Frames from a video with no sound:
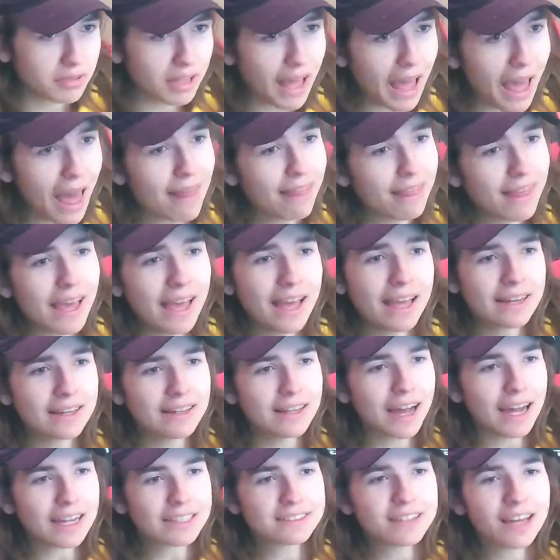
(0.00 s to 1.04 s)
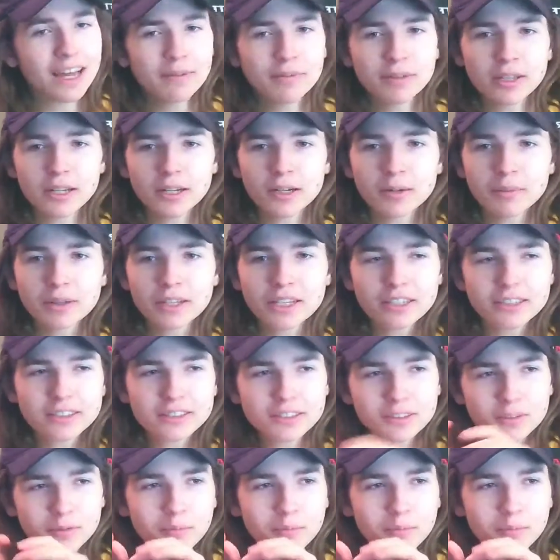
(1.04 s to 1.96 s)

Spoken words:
And then I typed here because